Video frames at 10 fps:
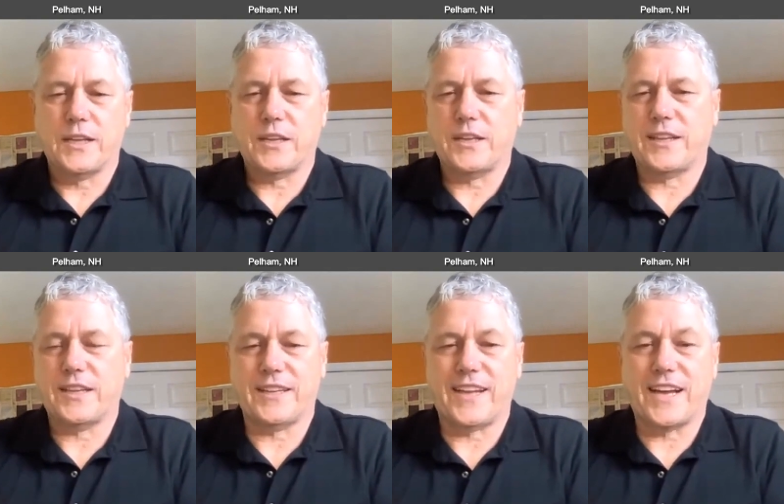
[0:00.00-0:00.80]
that
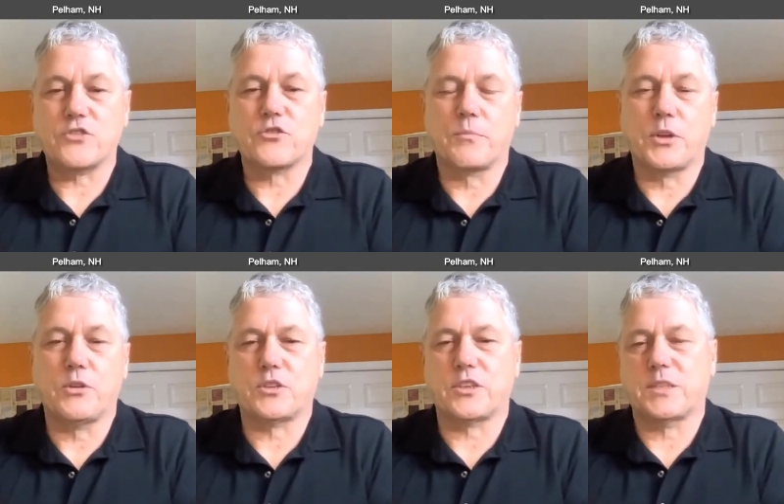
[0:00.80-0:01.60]
the
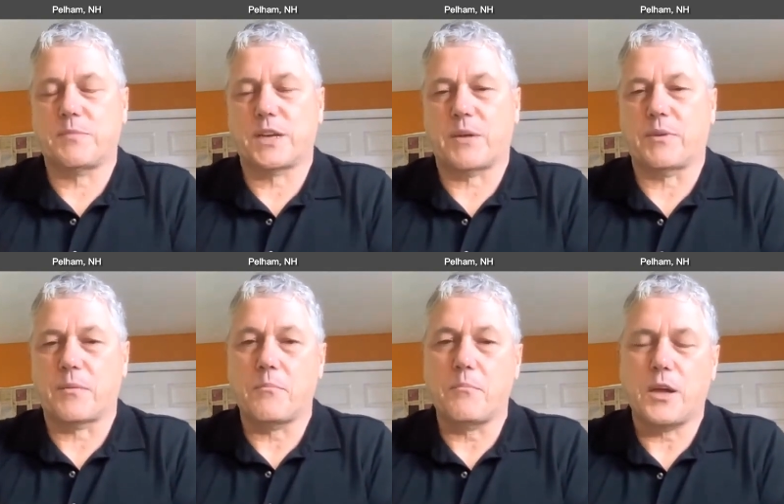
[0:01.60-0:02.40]
attribution is becoming
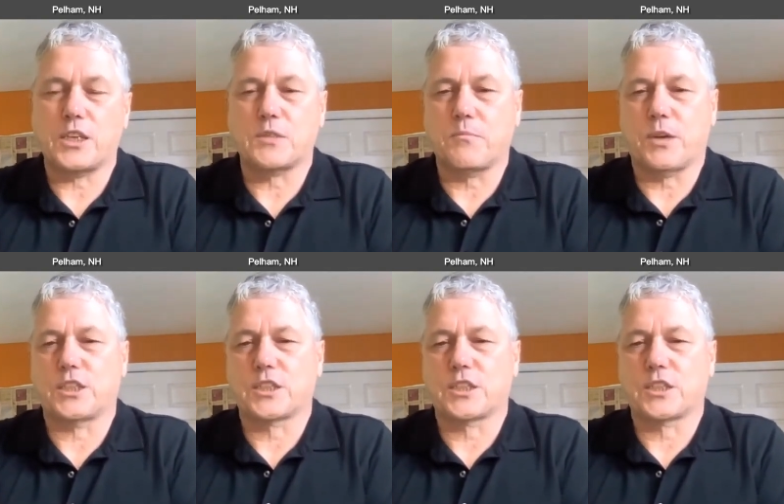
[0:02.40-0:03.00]
a much